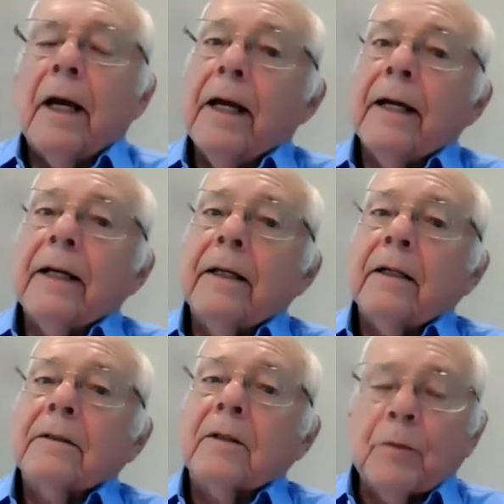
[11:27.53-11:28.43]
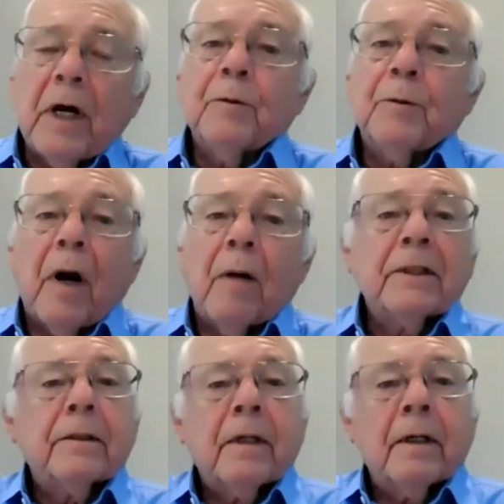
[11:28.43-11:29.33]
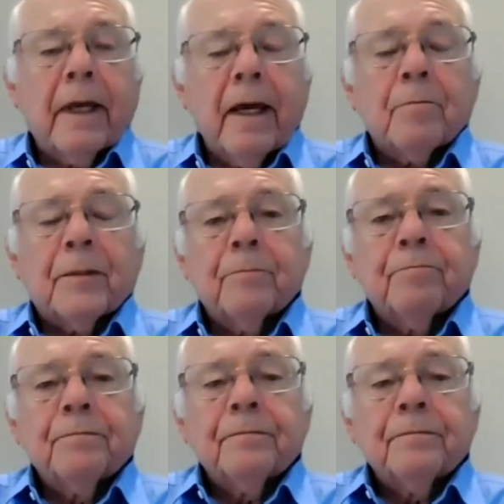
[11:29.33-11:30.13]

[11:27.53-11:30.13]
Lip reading: And sometimes promises aren't kept.